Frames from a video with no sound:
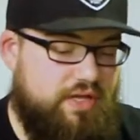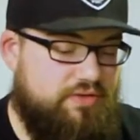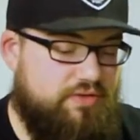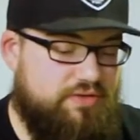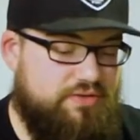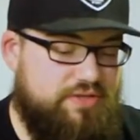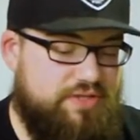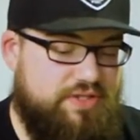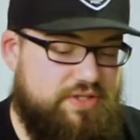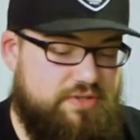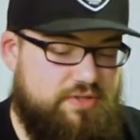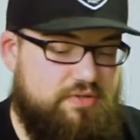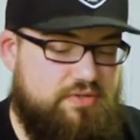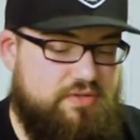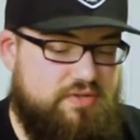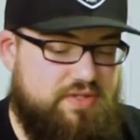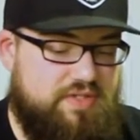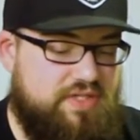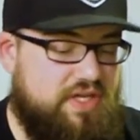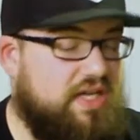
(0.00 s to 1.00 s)
there's
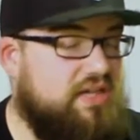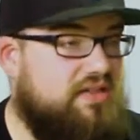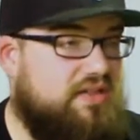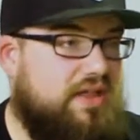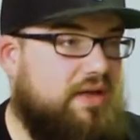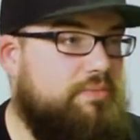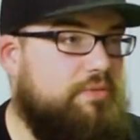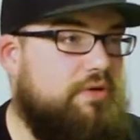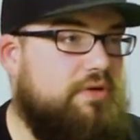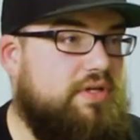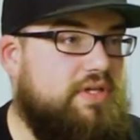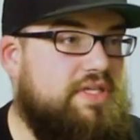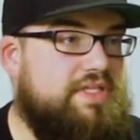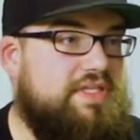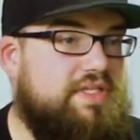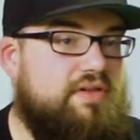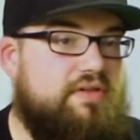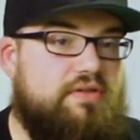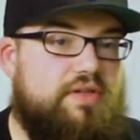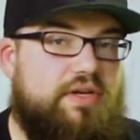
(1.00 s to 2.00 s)
Scythe Leopard
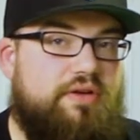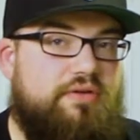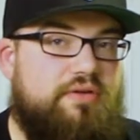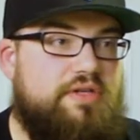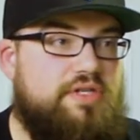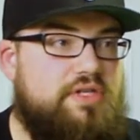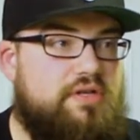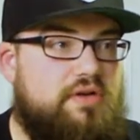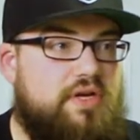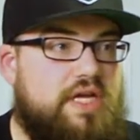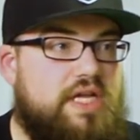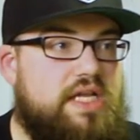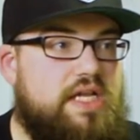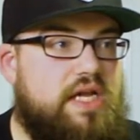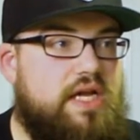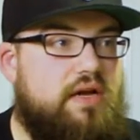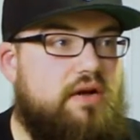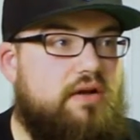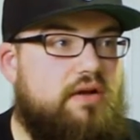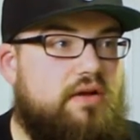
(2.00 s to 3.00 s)
is the only creature in
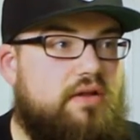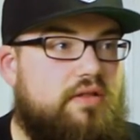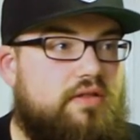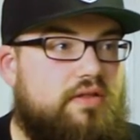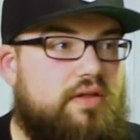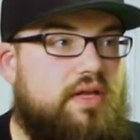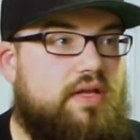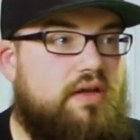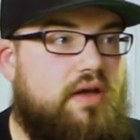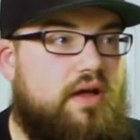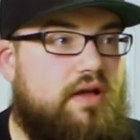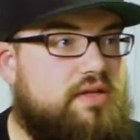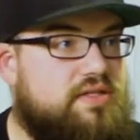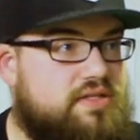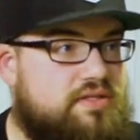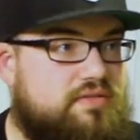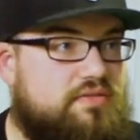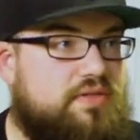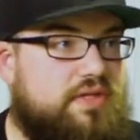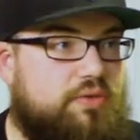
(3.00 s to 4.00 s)
here that
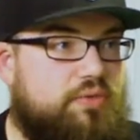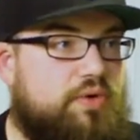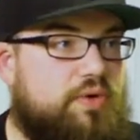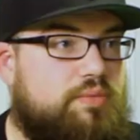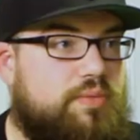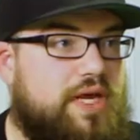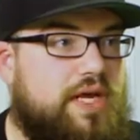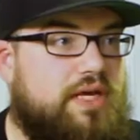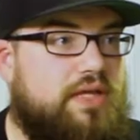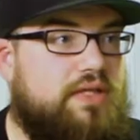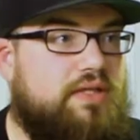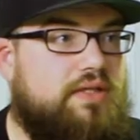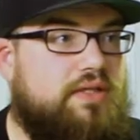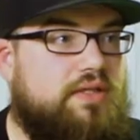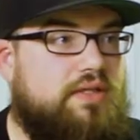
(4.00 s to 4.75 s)
costs only 1 mana.